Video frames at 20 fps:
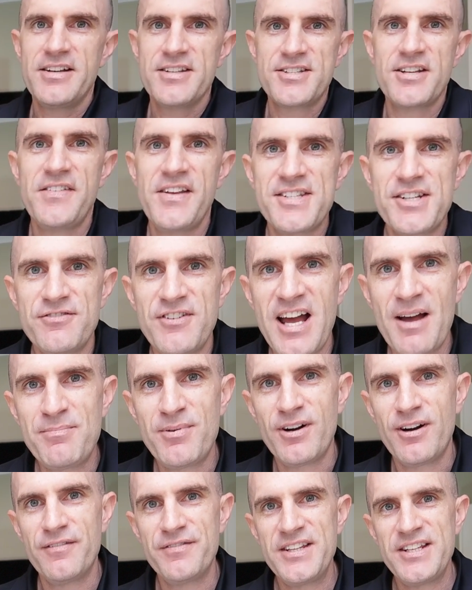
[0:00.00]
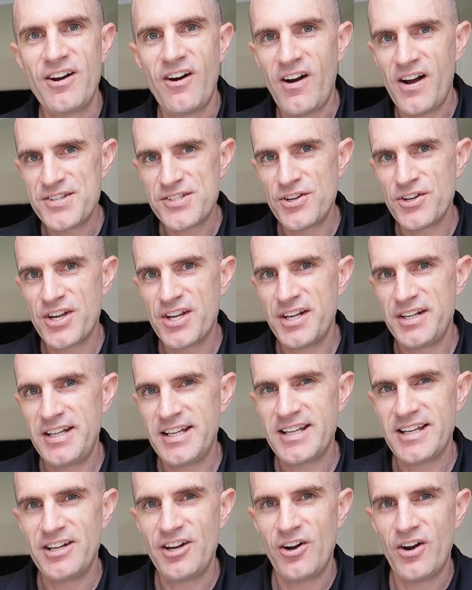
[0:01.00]
So there's a wrap of the
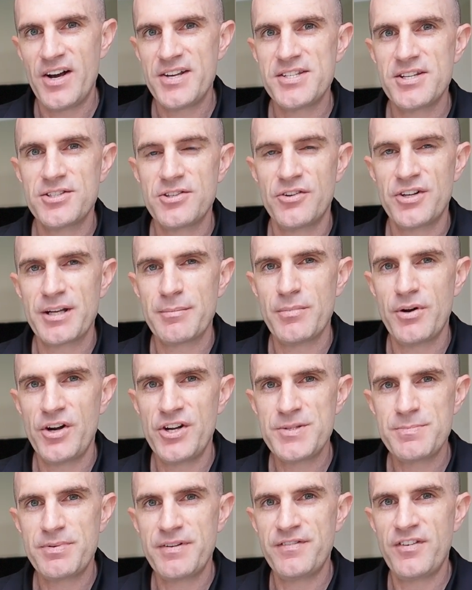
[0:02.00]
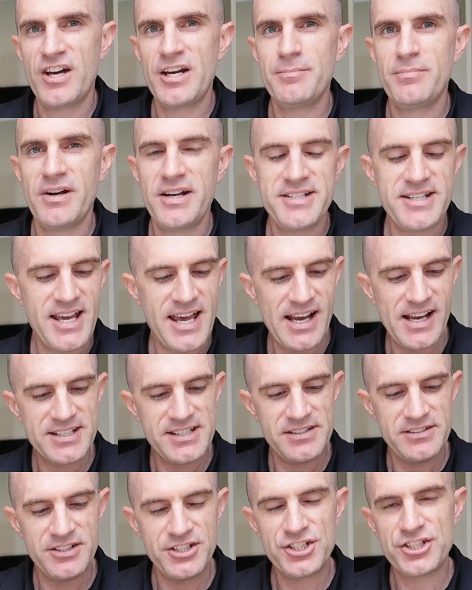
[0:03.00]
isokinetic and isotonic modes provided by
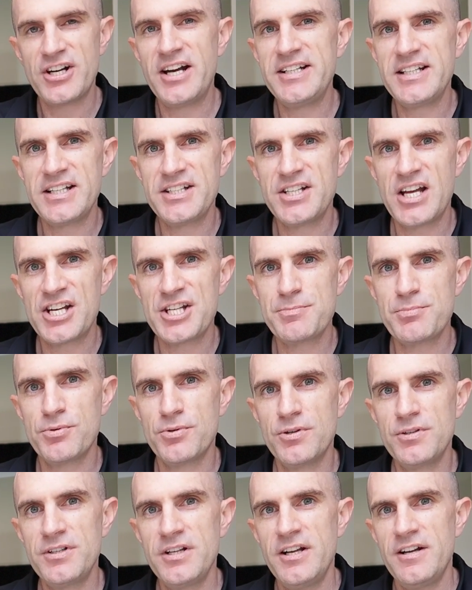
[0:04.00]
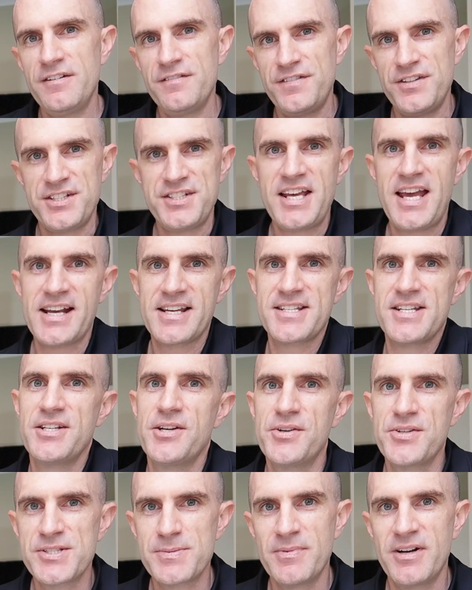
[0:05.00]
Tacx in the training dashboard for the Tacx
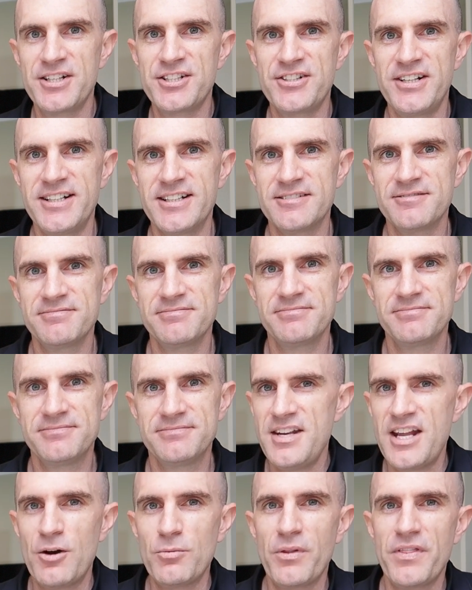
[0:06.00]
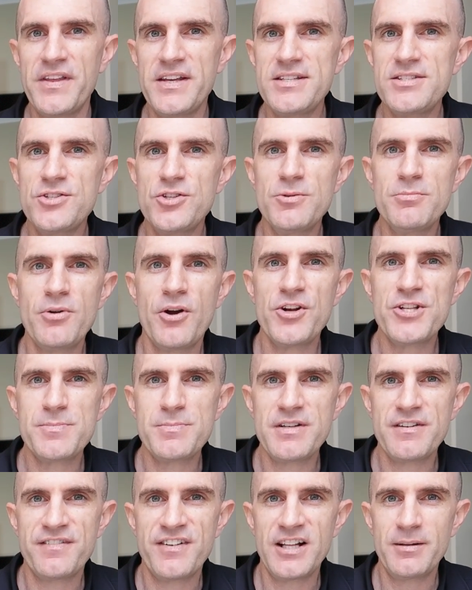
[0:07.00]
Neo Smart Trainer. Now, will these two modes
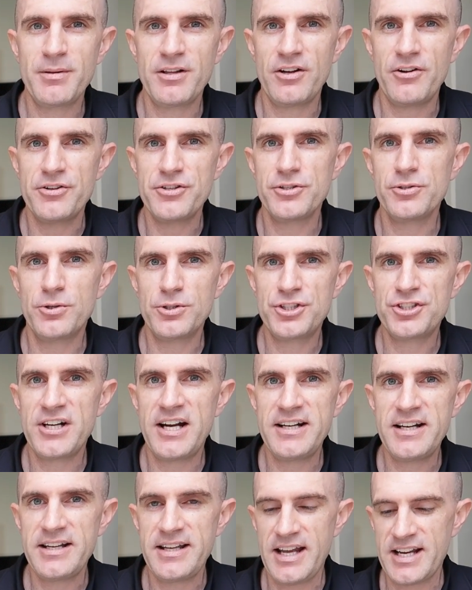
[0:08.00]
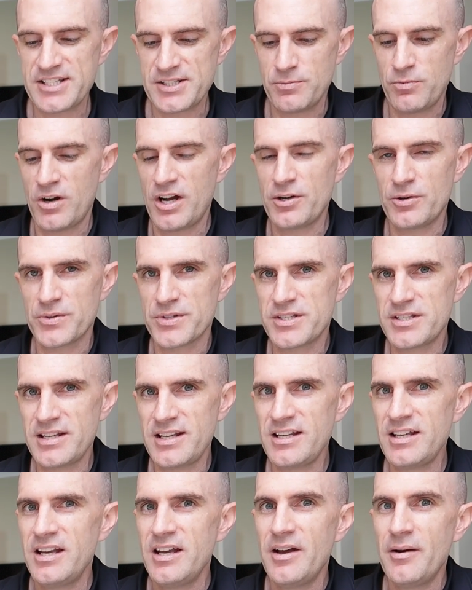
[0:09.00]
be available on your trainer, X, Y, or
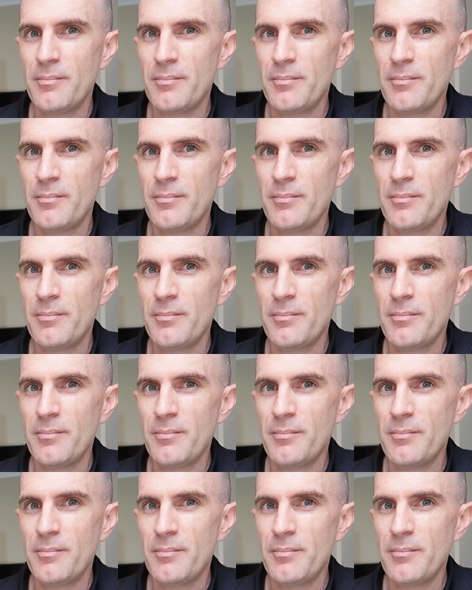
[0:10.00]
Z?